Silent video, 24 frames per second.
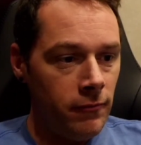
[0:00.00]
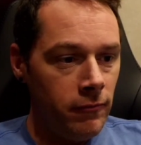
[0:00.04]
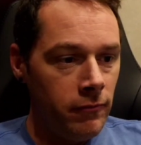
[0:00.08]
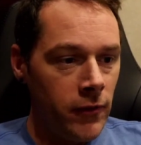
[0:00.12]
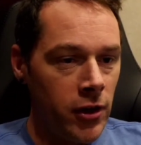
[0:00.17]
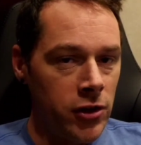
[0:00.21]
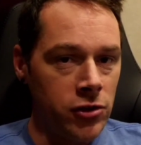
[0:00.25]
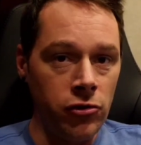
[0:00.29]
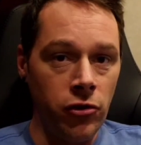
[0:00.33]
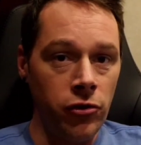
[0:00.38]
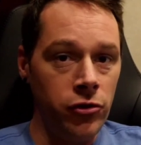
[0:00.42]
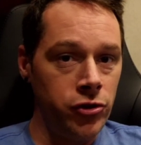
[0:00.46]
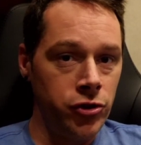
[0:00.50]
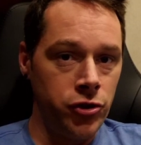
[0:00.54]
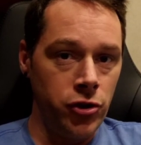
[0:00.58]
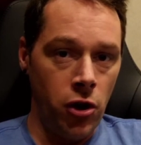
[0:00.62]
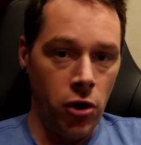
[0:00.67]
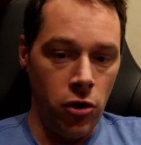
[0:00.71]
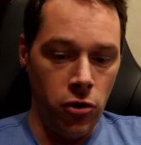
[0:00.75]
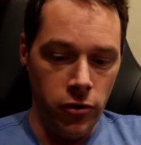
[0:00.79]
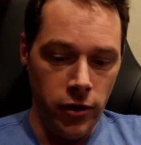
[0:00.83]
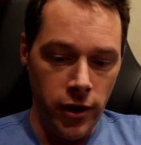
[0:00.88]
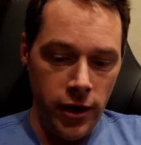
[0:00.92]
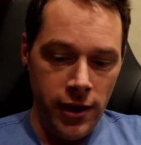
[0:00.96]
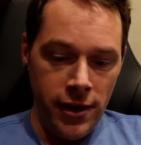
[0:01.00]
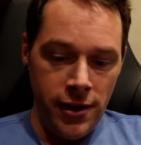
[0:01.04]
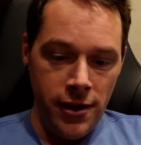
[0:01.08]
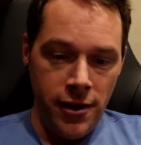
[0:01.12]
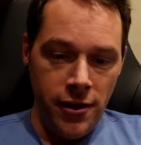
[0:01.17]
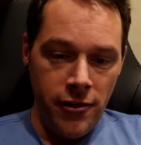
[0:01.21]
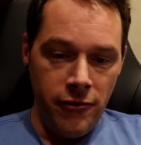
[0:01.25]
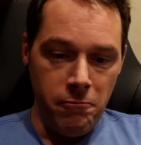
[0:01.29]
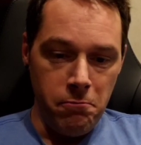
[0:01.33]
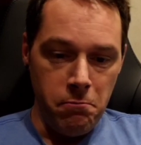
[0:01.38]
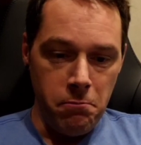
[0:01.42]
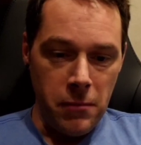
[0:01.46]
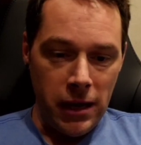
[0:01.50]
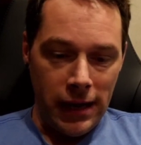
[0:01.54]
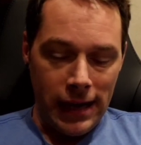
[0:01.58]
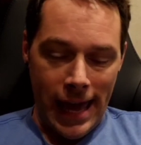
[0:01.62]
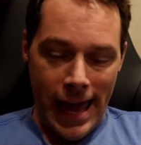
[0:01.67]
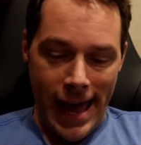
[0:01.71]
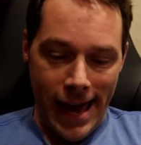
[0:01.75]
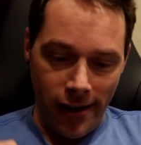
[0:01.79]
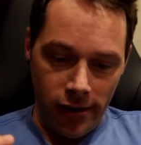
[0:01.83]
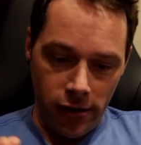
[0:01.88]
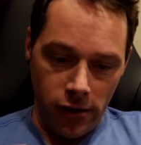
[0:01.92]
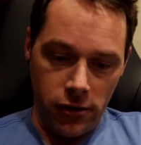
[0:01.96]
So there's no
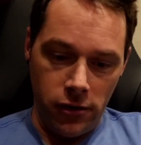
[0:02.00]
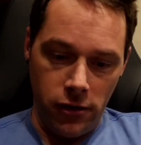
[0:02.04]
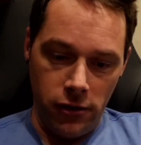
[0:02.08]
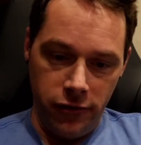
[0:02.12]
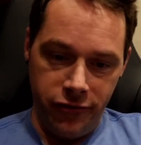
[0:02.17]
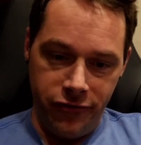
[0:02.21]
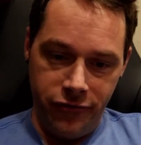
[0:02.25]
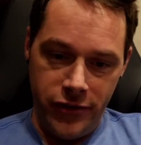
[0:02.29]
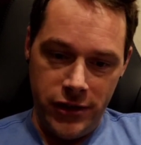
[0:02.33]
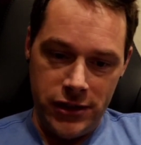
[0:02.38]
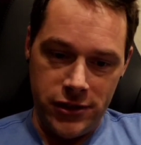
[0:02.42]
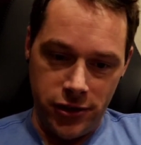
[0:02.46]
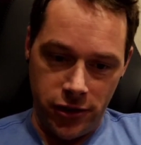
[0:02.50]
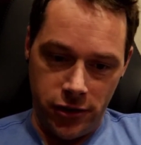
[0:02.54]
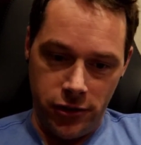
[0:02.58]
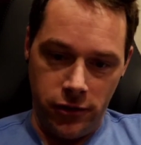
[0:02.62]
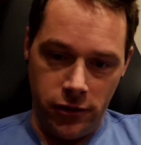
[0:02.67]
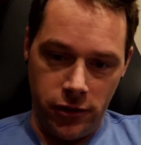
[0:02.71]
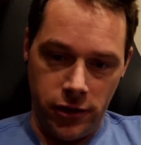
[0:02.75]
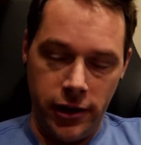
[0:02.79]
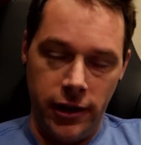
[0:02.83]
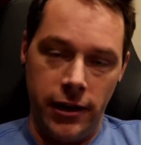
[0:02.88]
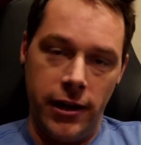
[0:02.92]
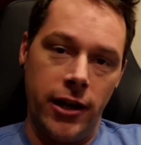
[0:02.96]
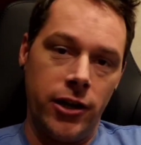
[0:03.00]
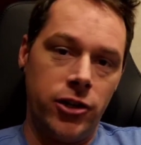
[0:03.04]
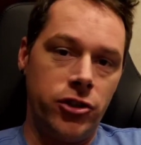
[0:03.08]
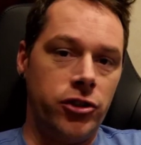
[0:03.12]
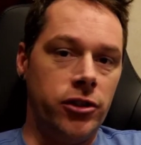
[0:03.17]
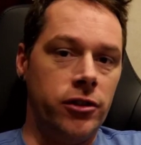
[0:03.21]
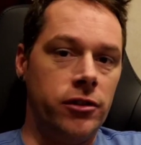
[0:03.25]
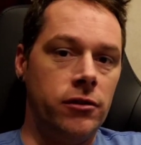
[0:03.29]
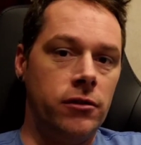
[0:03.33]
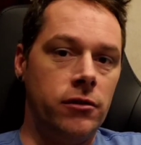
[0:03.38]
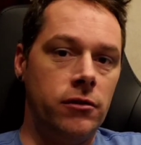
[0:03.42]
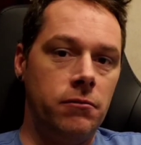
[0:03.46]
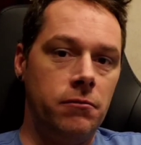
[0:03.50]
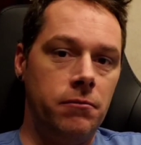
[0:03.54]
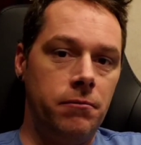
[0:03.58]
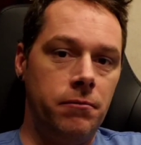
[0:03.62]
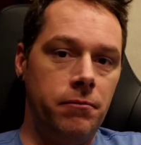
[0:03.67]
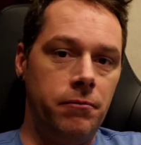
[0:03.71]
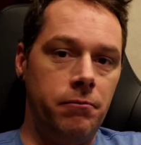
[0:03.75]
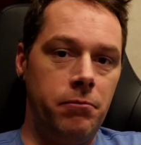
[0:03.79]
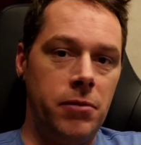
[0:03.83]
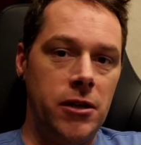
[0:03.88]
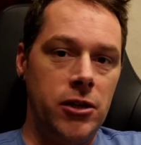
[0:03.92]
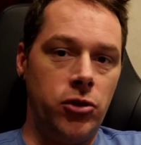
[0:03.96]
mechanical, physical connection
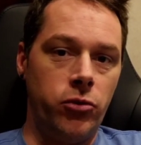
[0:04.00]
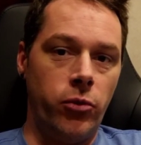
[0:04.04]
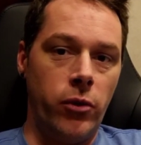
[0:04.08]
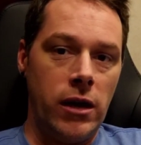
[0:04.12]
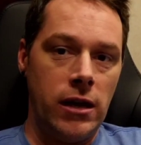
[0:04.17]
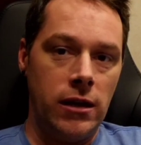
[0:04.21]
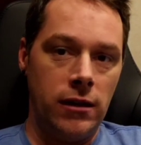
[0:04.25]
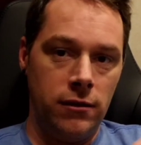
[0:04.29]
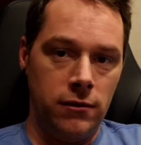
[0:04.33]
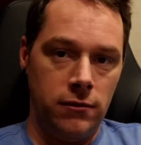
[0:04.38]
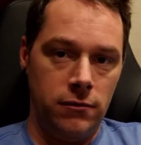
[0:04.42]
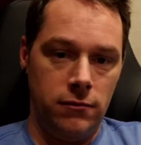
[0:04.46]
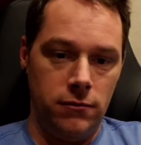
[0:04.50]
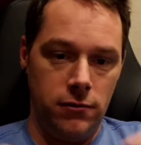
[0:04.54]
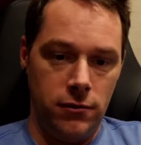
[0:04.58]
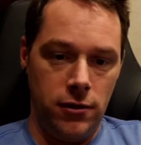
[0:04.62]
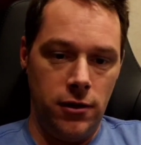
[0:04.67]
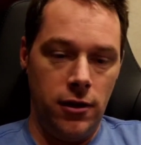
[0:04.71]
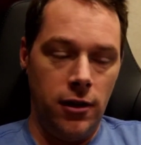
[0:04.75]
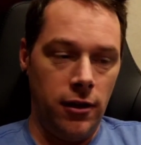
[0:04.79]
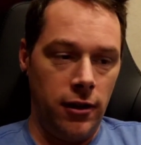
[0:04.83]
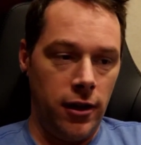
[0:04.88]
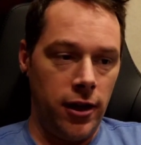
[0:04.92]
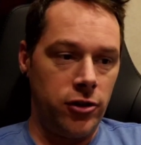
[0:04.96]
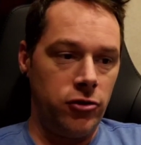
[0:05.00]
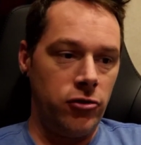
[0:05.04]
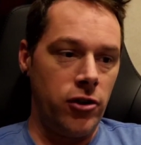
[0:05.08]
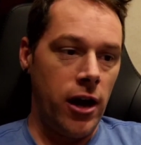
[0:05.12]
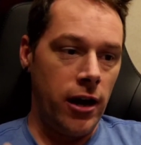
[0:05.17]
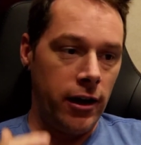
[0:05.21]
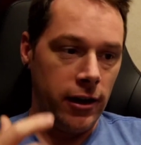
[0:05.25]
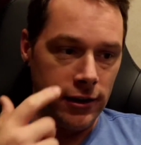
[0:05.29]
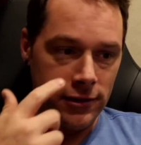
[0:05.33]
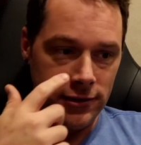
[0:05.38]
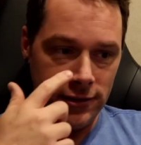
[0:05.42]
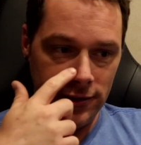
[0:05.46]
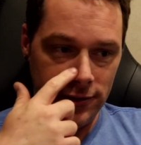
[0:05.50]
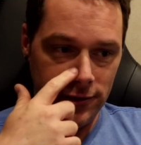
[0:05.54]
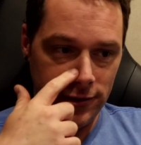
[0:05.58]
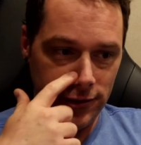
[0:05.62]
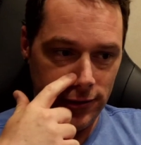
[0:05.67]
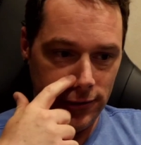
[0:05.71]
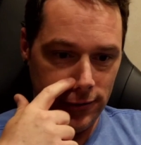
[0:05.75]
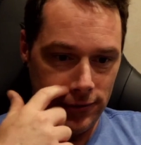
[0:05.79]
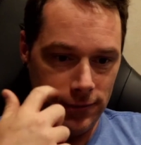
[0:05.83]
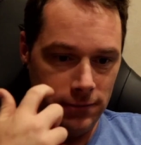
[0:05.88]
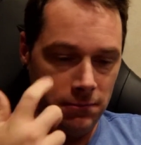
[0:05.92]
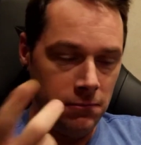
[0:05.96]
between electronics.
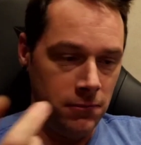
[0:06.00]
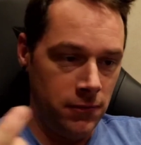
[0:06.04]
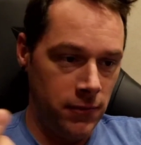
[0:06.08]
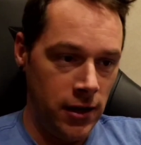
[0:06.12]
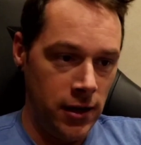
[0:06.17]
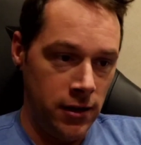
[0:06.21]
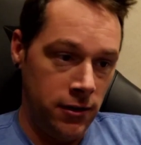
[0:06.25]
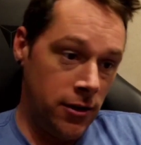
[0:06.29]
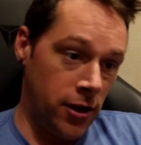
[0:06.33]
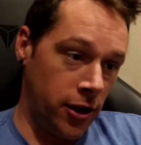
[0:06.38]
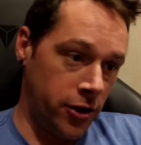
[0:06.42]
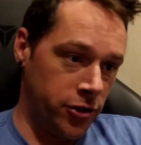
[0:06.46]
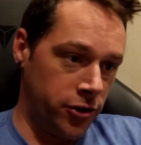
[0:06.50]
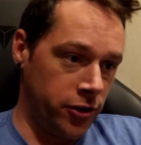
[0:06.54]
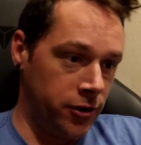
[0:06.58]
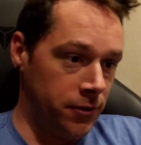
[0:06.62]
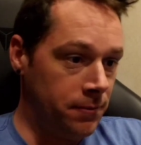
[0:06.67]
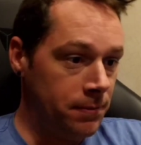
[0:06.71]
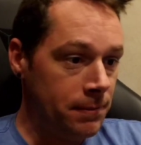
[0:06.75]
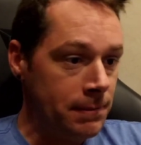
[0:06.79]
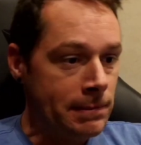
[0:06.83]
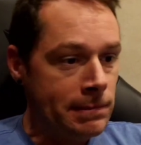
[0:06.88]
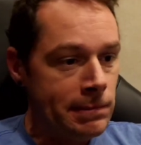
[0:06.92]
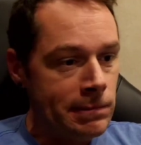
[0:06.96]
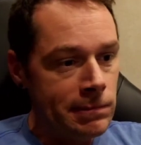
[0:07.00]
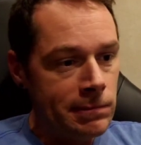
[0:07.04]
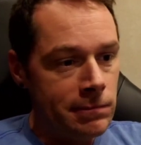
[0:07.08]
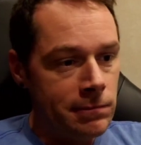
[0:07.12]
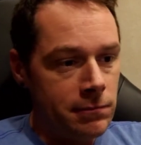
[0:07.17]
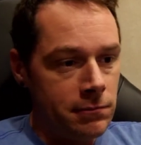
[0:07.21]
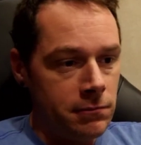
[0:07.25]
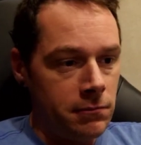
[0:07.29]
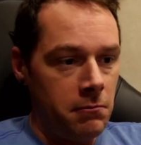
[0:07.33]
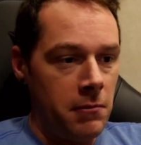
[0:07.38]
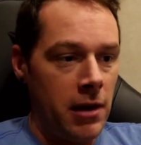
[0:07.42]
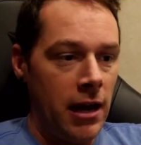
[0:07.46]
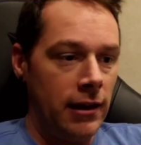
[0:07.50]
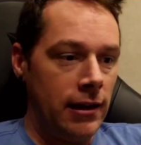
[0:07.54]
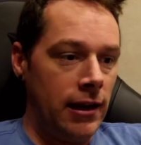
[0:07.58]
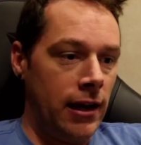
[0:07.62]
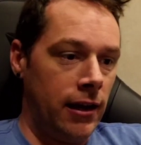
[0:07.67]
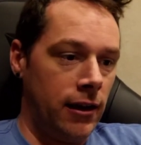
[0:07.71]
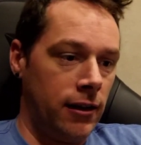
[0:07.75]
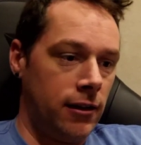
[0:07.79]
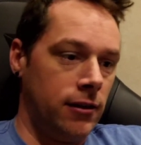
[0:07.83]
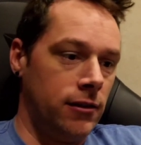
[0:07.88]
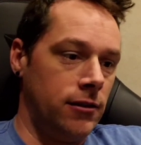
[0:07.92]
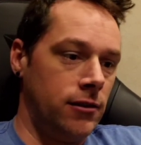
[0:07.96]
It's induction.
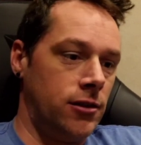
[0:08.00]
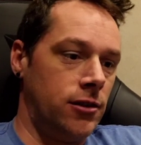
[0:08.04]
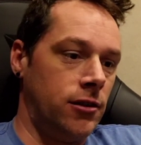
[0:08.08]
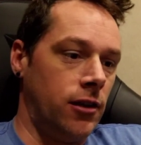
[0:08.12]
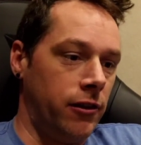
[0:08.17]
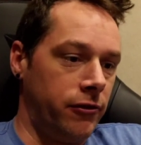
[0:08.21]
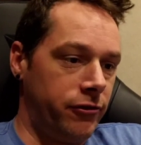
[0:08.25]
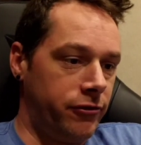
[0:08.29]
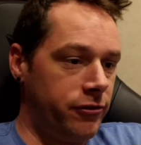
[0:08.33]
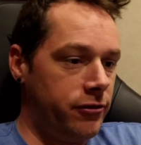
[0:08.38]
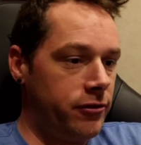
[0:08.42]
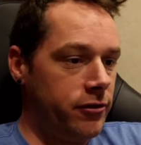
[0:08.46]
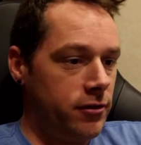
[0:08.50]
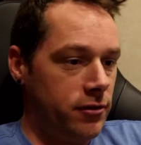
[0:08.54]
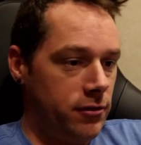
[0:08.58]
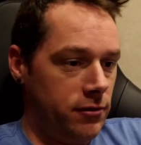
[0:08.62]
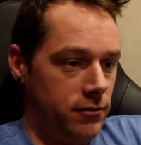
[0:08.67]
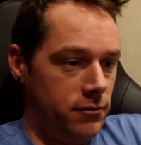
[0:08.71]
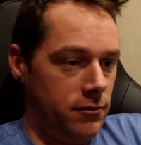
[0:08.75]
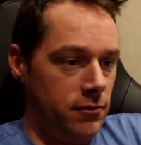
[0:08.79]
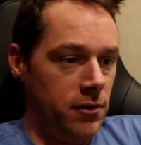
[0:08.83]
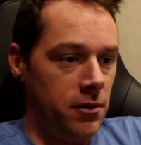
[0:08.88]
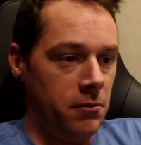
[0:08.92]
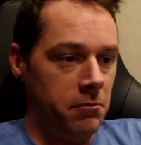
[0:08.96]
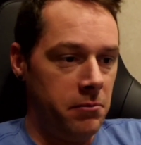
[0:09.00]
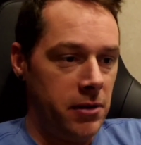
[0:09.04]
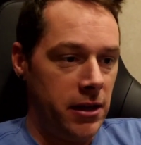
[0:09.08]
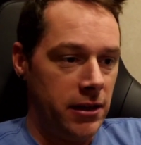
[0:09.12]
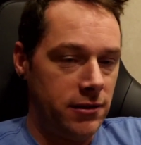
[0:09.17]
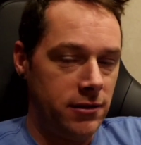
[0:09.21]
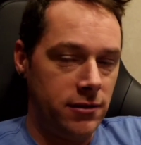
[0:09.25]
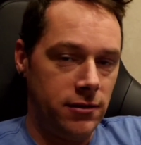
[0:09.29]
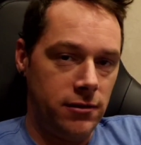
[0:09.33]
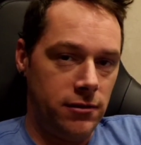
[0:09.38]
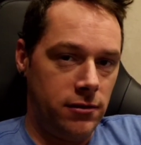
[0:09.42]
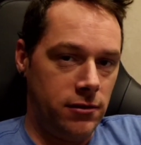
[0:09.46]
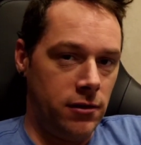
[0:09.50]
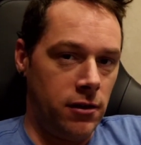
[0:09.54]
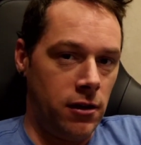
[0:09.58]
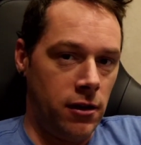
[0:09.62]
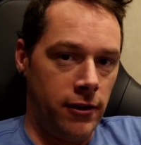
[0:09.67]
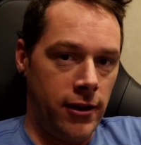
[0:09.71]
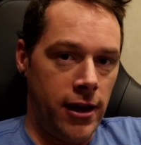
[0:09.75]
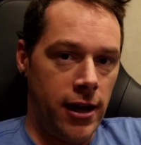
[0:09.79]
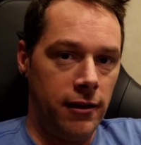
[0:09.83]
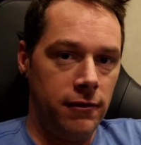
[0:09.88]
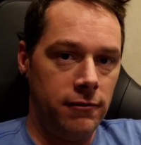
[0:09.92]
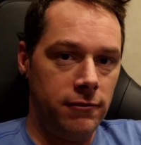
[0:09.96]
Magnetic and stuff, and bits and
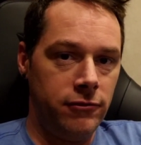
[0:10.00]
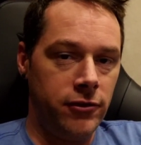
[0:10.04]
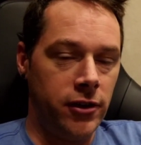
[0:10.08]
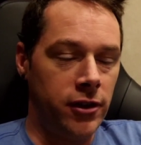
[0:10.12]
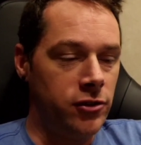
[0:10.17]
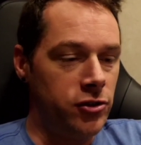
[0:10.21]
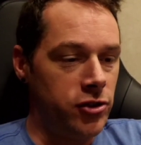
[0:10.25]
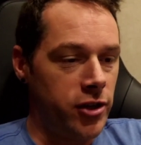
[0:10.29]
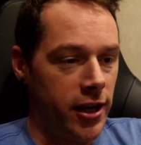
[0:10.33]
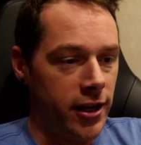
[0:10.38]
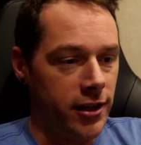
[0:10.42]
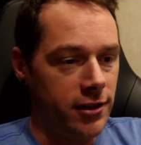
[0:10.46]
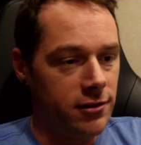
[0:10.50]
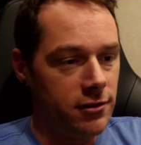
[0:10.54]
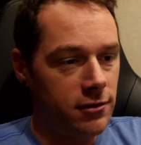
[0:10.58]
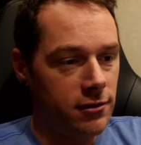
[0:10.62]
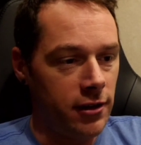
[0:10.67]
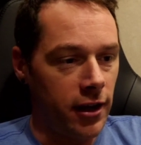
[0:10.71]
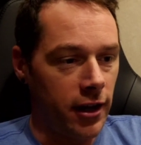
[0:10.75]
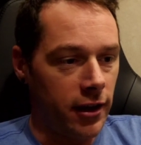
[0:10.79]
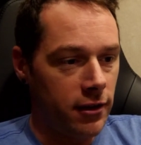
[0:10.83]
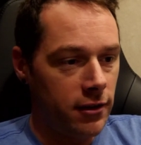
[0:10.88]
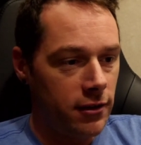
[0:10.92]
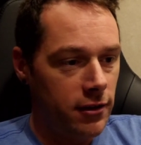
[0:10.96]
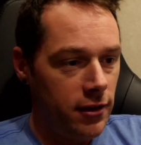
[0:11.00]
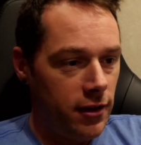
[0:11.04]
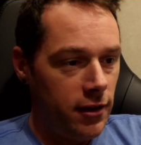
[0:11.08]
all that fun jazz. Yeah.